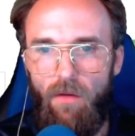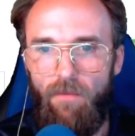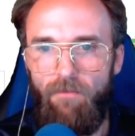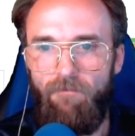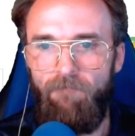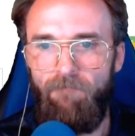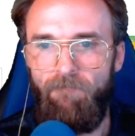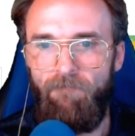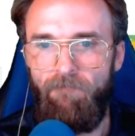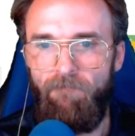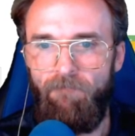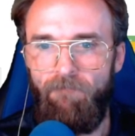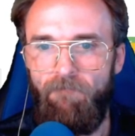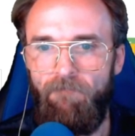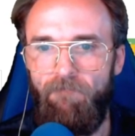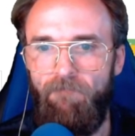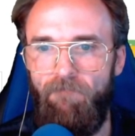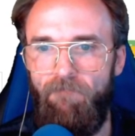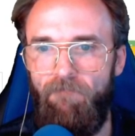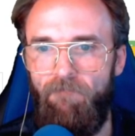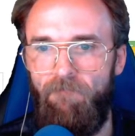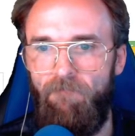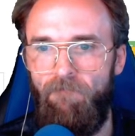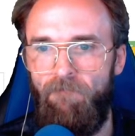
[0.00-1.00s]
Hmm.
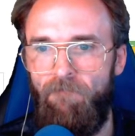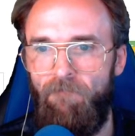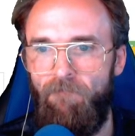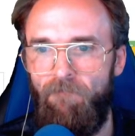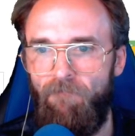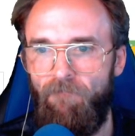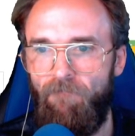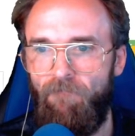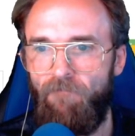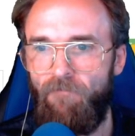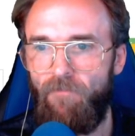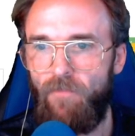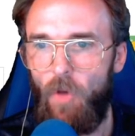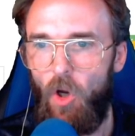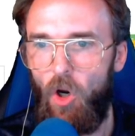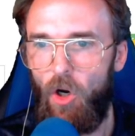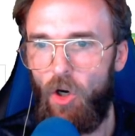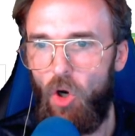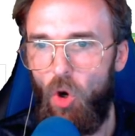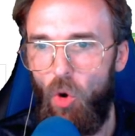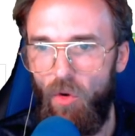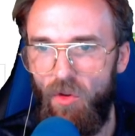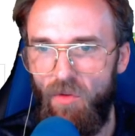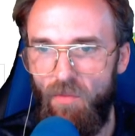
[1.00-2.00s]
Our
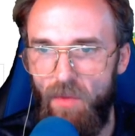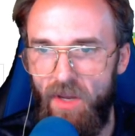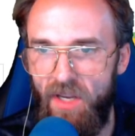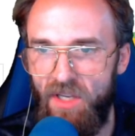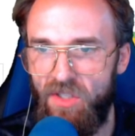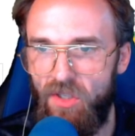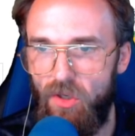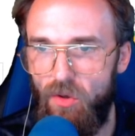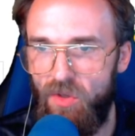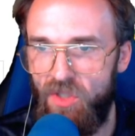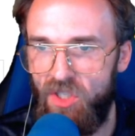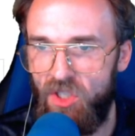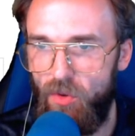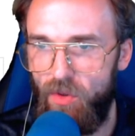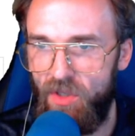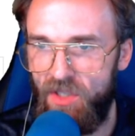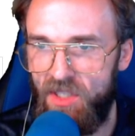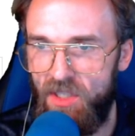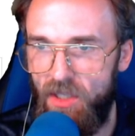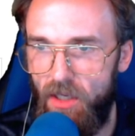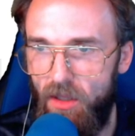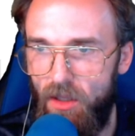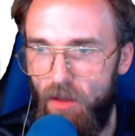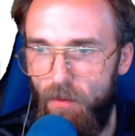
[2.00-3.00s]
goal with Mezo is to
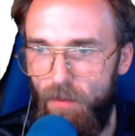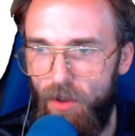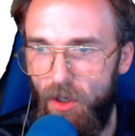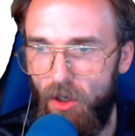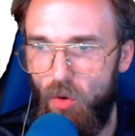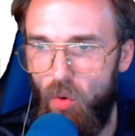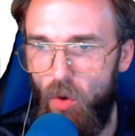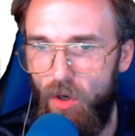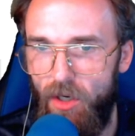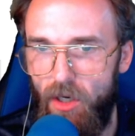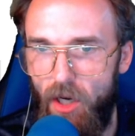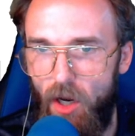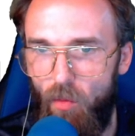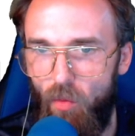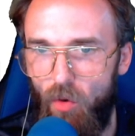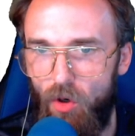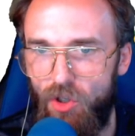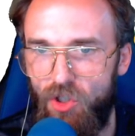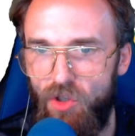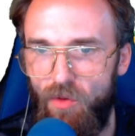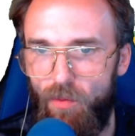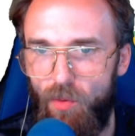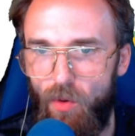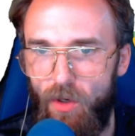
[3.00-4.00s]
extend the Bitcoin
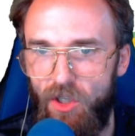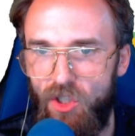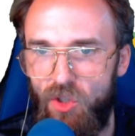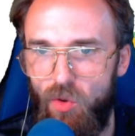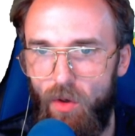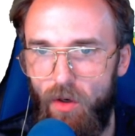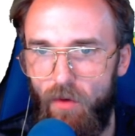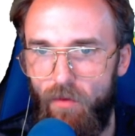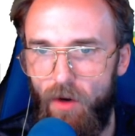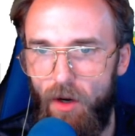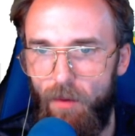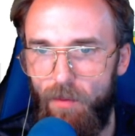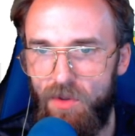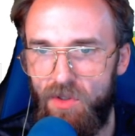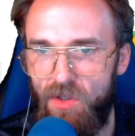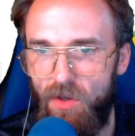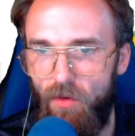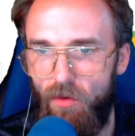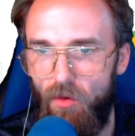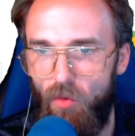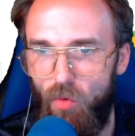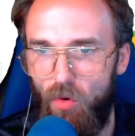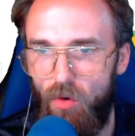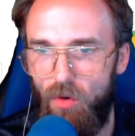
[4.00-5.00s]
network to bring twenty-five percent
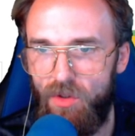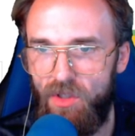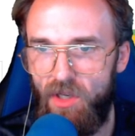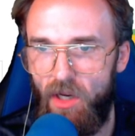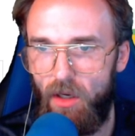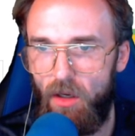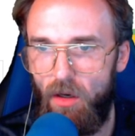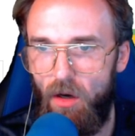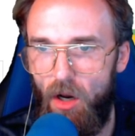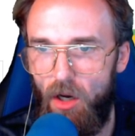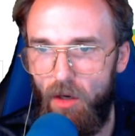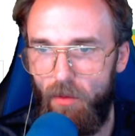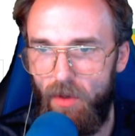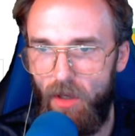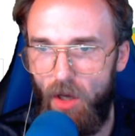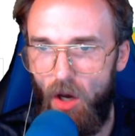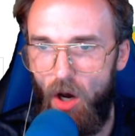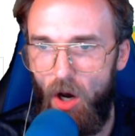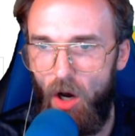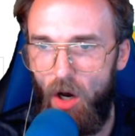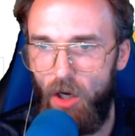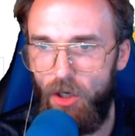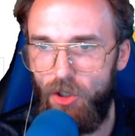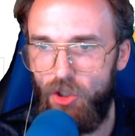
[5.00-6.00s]
of the world's economy
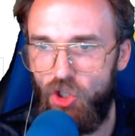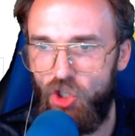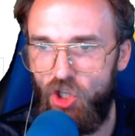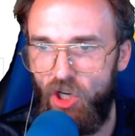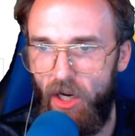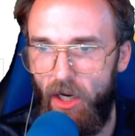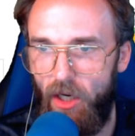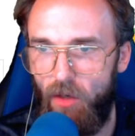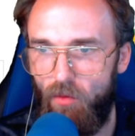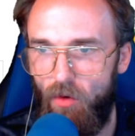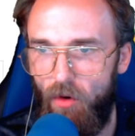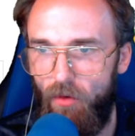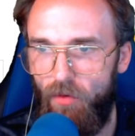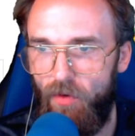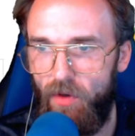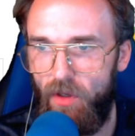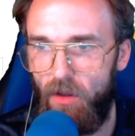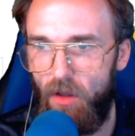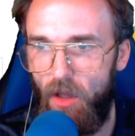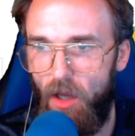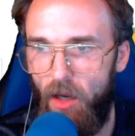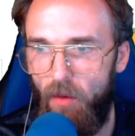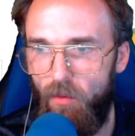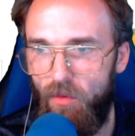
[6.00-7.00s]
on-chain, roughly
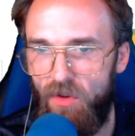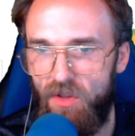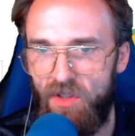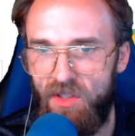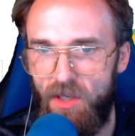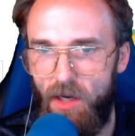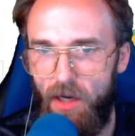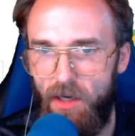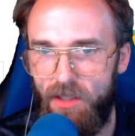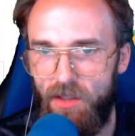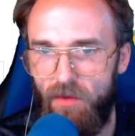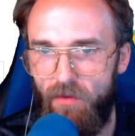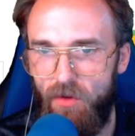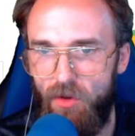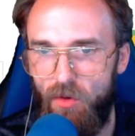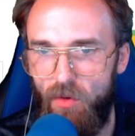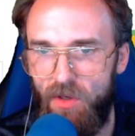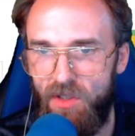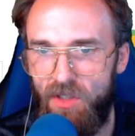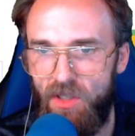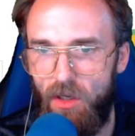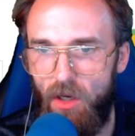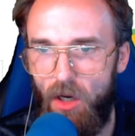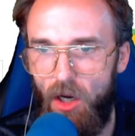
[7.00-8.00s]
in line with the size of the U
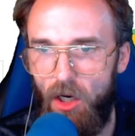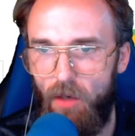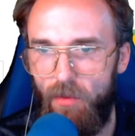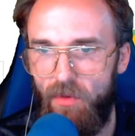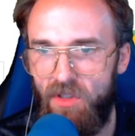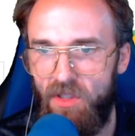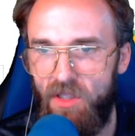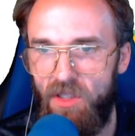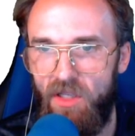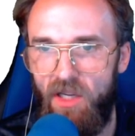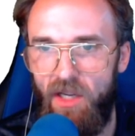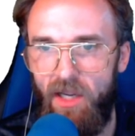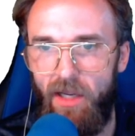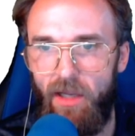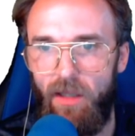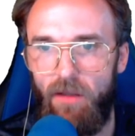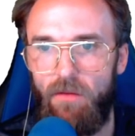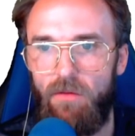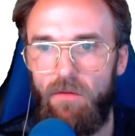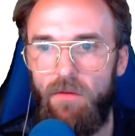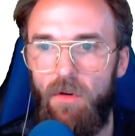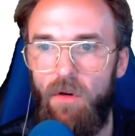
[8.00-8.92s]
S economy today.